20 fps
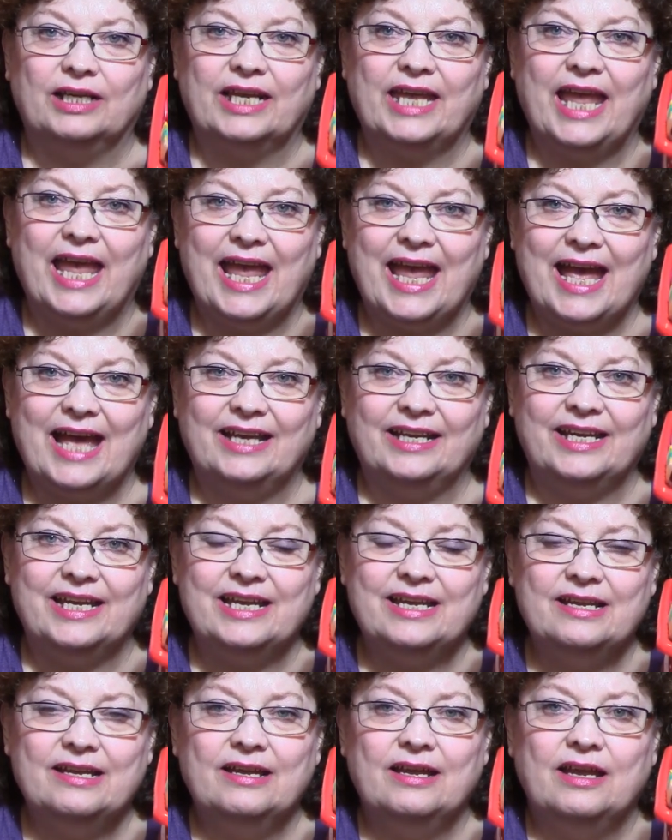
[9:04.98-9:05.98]

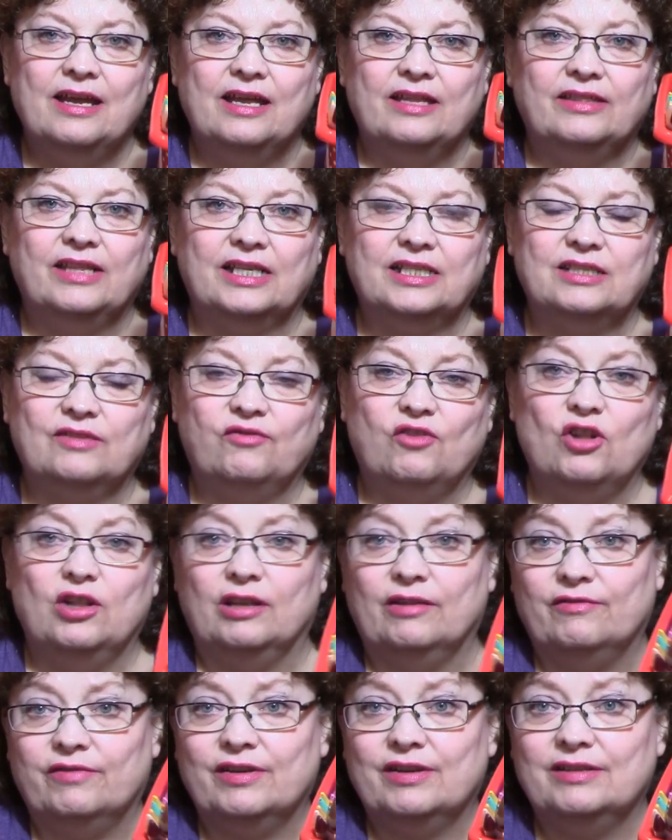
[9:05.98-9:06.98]
caddy that's full
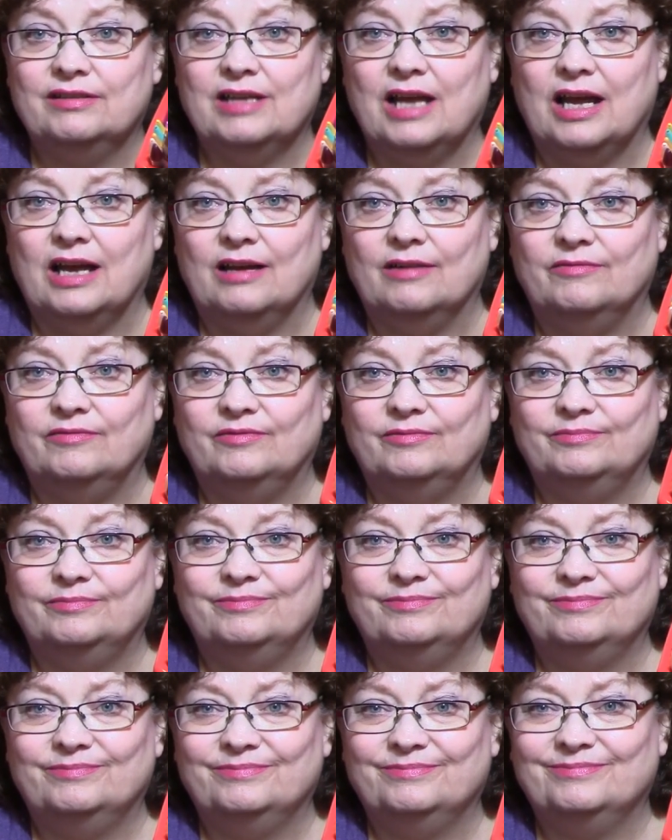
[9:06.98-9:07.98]
of,
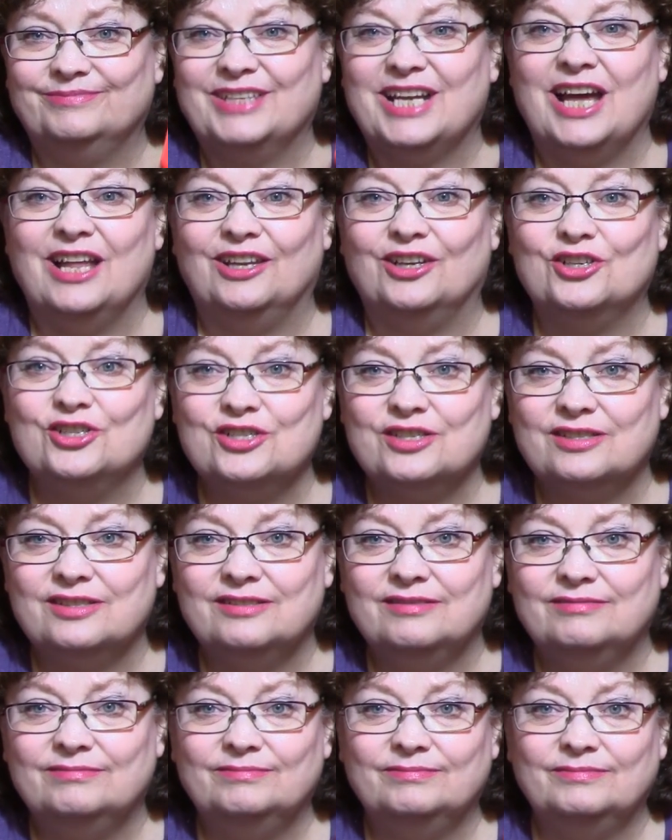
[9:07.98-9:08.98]
colors,
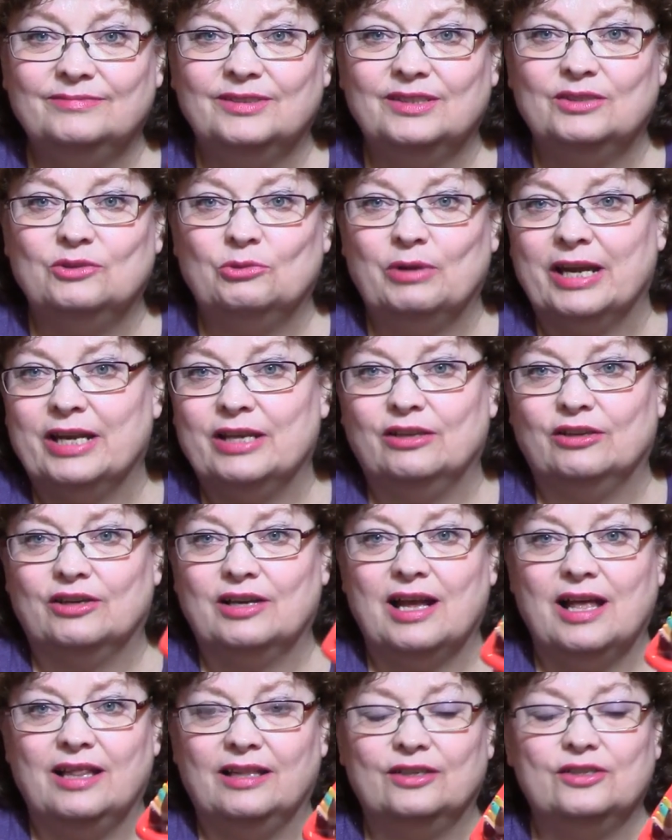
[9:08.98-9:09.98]
regular
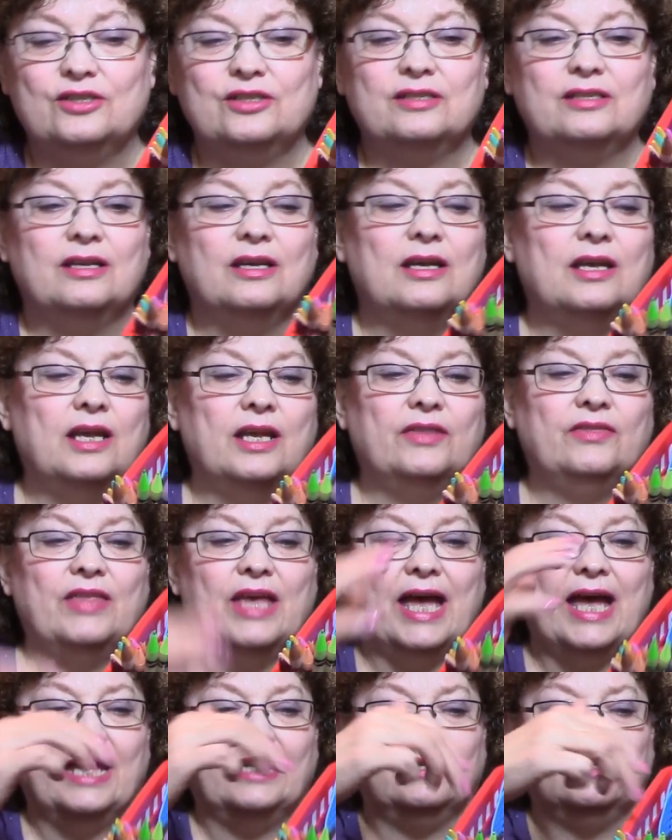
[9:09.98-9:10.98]
colors,
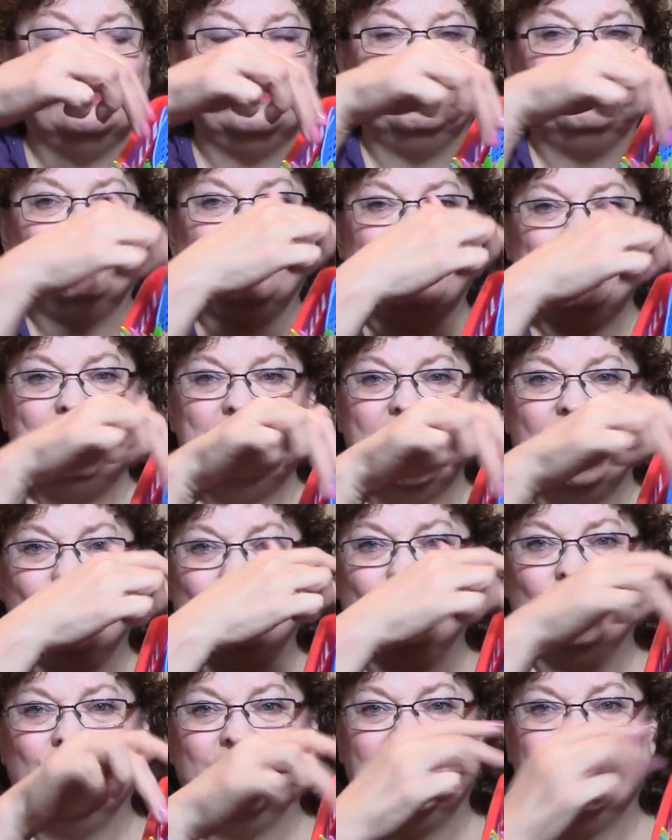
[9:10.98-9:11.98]
that maybe I'll
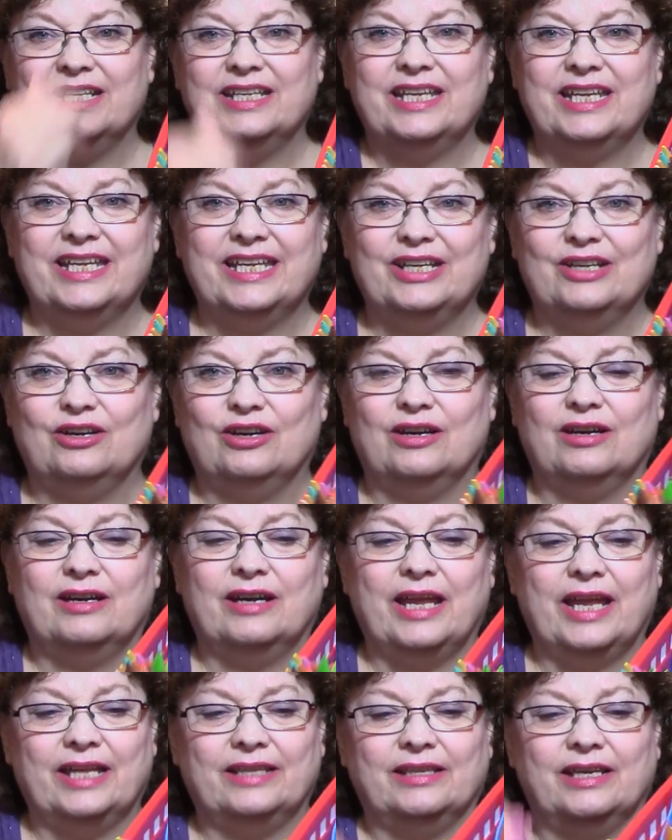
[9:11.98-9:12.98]
put in here
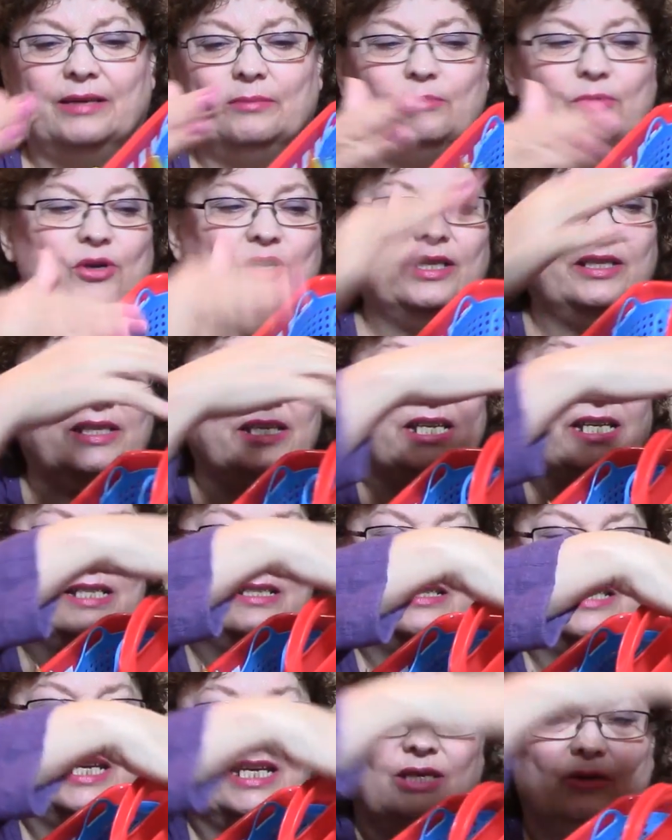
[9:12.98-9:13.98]
and then put
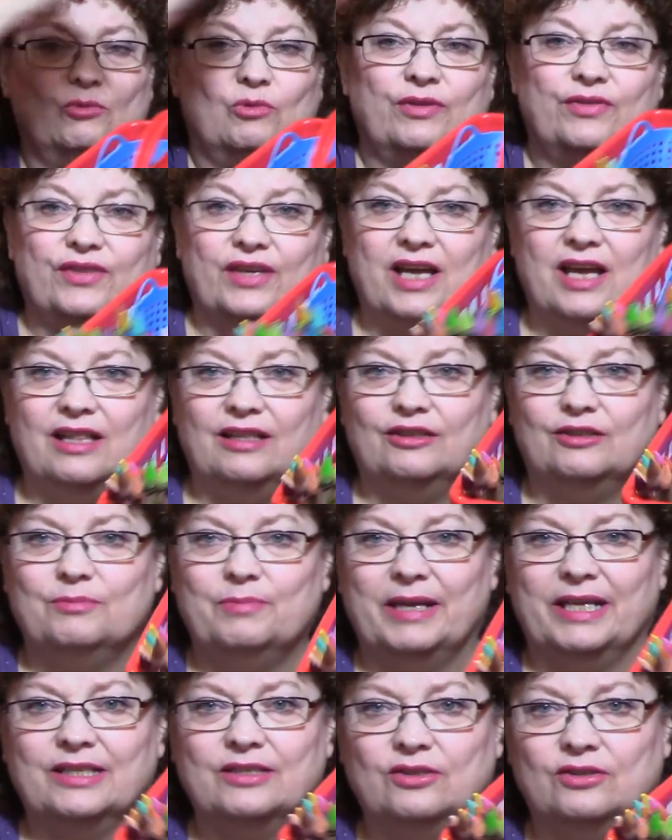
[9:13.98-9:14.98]
these in with the colored
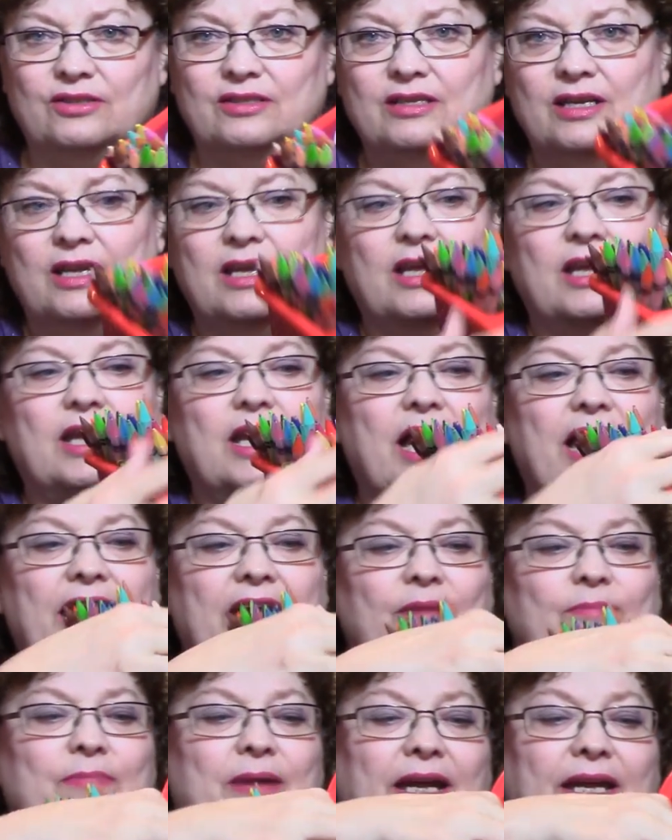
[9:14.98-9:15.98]
pencils. I
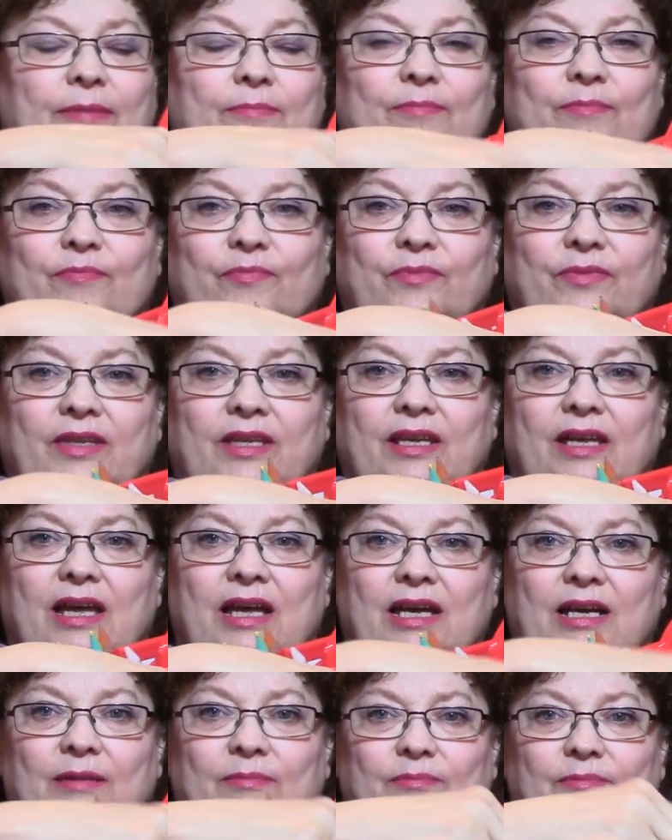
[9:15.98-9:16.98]
have my,
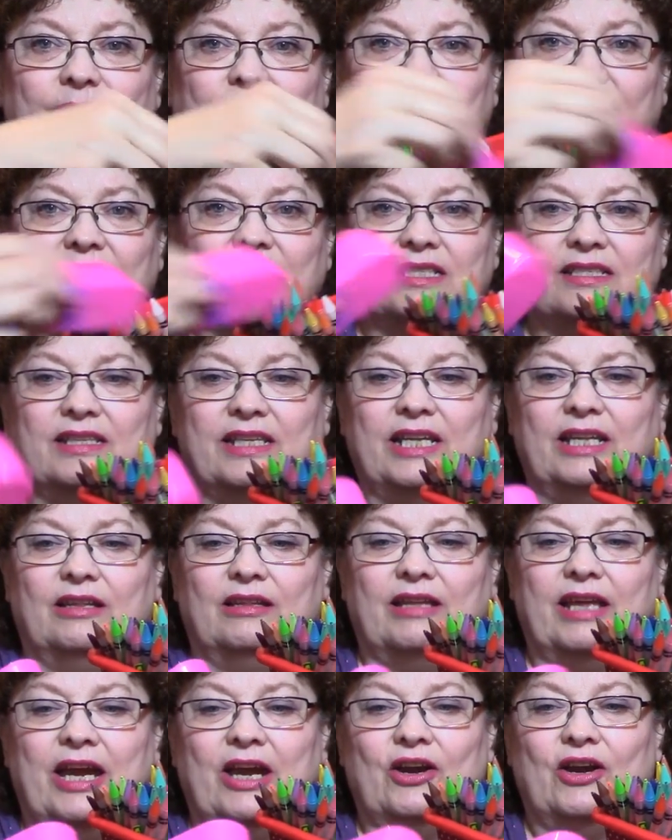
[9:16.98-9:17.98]
um, this
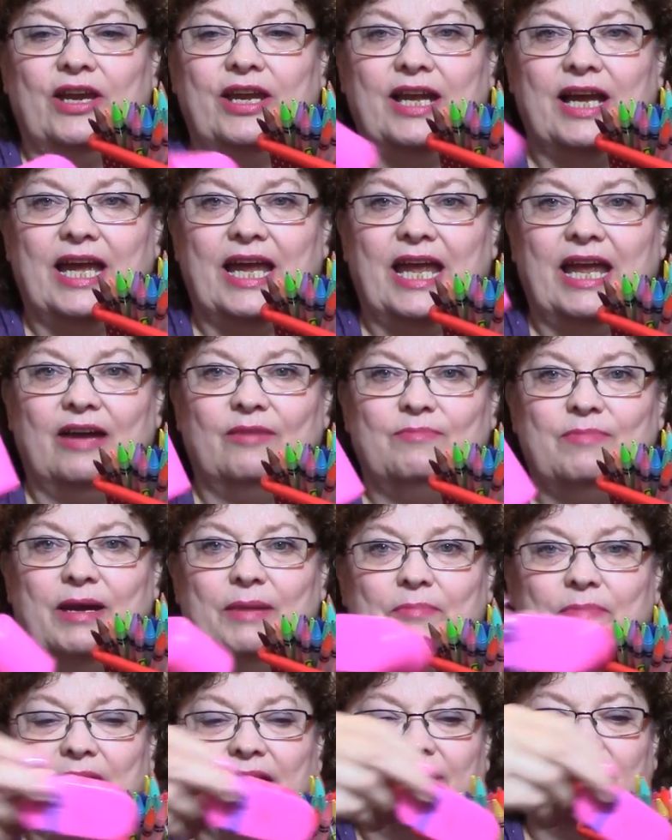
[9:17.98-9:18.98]
little area, I have my
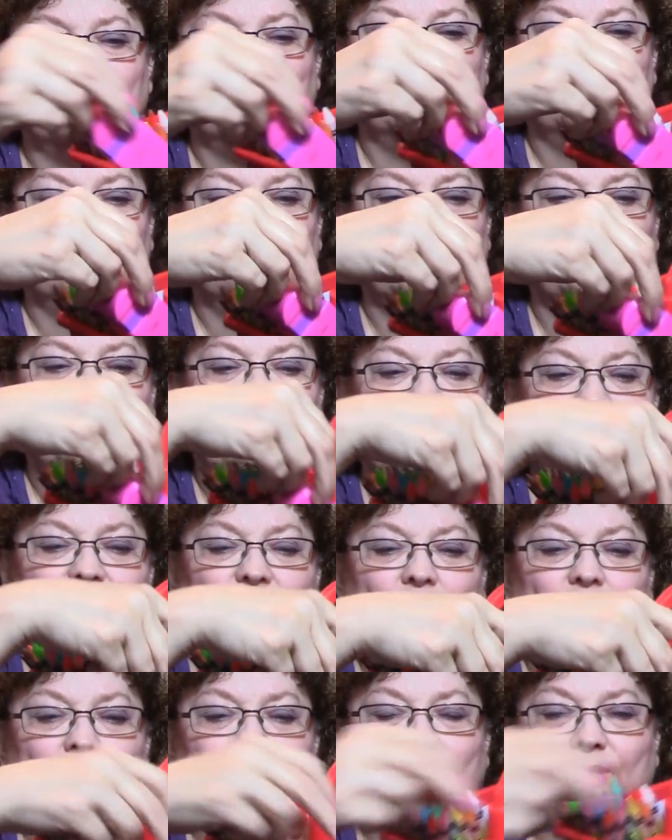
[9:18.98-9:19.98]
pencil or my
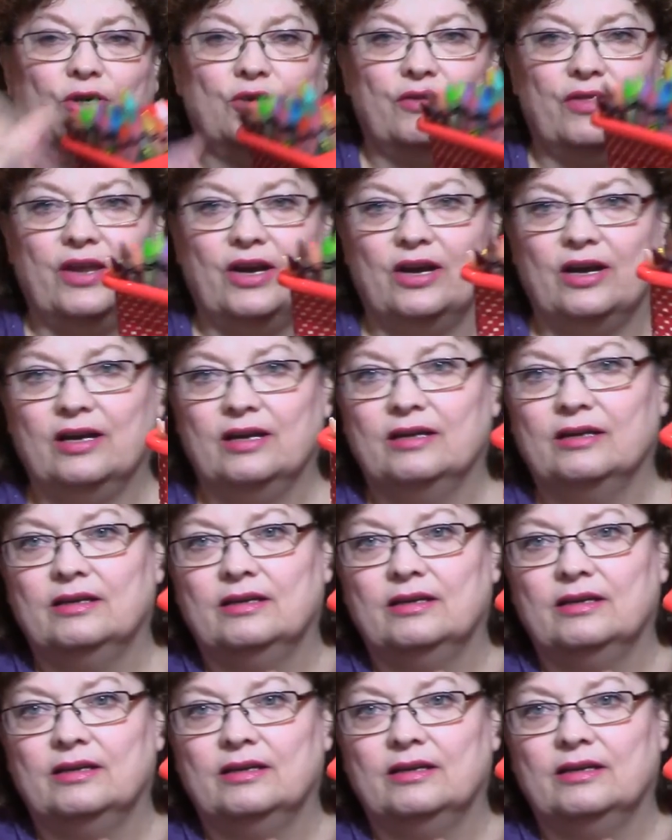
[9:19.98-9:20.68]
sharpener there.